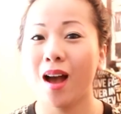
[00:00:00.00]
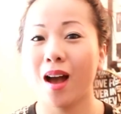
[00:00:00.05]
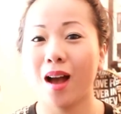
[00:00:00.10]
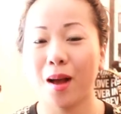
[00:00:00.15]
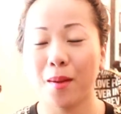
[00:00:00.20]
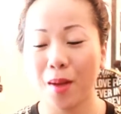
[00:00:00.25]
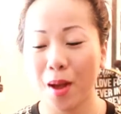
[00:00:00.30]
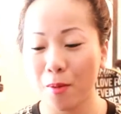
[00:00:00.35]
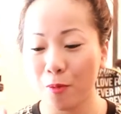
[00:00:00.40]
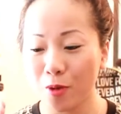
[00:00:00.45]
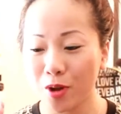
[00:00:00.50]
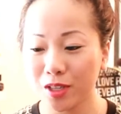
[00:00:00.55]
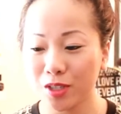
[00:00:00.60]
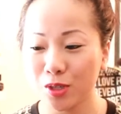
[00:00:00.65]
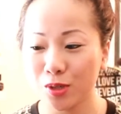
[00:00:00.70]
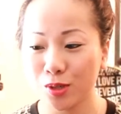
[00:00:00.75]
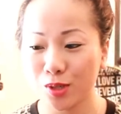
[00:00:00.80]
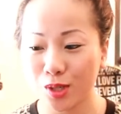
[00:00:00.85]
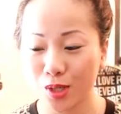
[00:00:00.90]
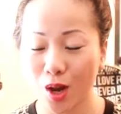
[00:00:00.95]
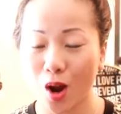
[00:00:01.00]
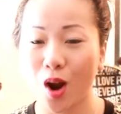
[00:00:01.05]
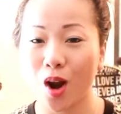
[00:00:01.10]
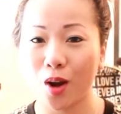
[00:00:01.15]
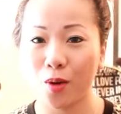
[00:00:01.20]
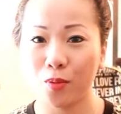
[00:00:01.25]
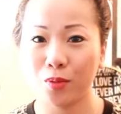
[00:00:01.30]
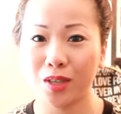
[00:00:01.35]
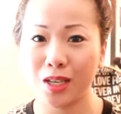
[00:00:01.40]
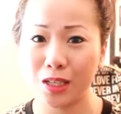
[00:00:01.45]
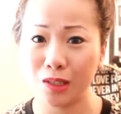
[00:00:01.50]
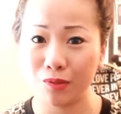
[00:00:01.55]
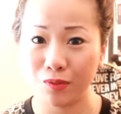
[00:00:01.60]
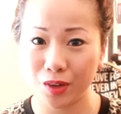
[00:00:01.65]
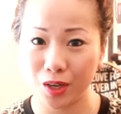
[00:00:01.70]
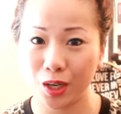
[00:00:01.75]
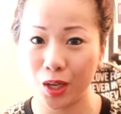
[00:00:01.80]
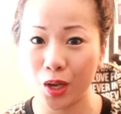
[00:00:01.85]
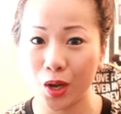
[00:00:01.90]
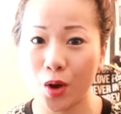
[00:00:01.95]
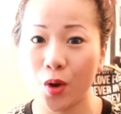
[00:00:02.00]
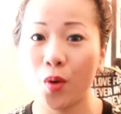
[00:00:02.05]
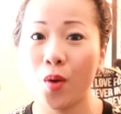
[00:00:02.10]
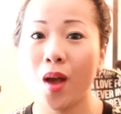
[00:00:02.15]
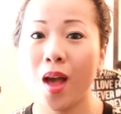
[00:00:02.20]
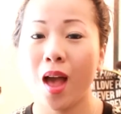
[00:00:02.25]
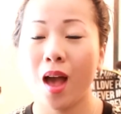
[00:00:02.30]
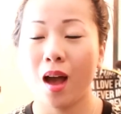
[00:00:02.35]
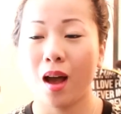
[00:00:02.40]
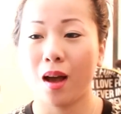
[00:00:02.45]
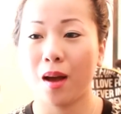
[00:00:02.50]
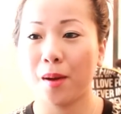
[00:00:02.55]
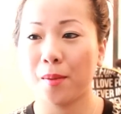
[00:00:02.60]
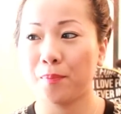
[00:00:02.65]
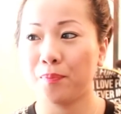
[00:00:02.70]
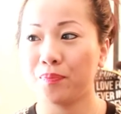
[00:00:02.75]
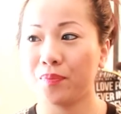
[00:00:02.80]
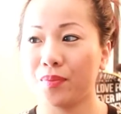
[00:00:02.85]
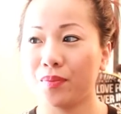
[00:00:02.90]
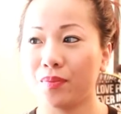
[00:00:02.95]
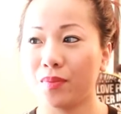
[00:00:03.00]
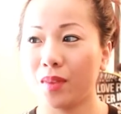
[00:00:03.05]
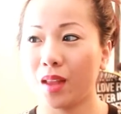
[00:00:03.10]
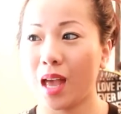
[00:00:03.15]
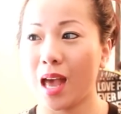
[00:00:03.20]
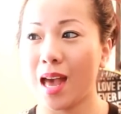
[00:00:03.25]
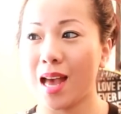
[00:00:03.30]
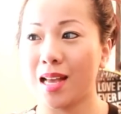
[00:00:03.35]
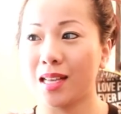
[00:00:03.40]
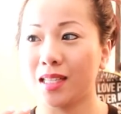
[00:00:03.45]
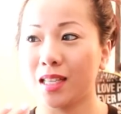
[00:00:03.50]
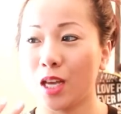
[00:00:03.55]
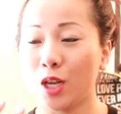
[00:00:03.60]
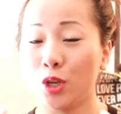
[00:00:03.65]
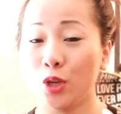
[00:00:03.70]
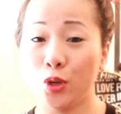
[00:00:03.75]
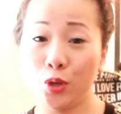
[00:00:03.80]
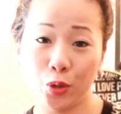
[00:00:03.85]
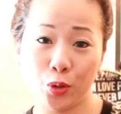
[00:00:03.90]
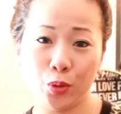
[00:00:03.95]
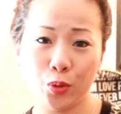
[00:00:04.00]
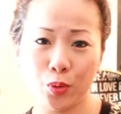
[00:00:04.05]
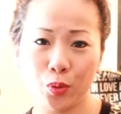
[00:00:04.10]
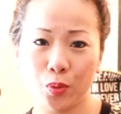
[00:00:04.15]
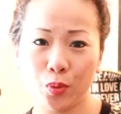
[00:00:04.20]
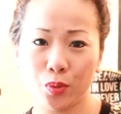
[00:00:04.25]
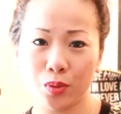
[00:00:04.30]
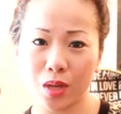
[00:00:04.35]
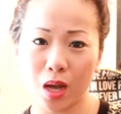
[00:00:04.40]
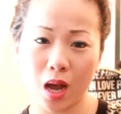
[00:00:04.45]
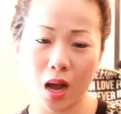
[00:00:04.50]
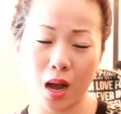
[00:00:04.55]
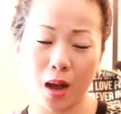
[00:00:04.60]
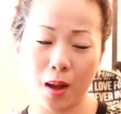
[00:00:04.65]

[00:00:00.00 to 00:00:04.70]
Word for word: I want to start this video as a new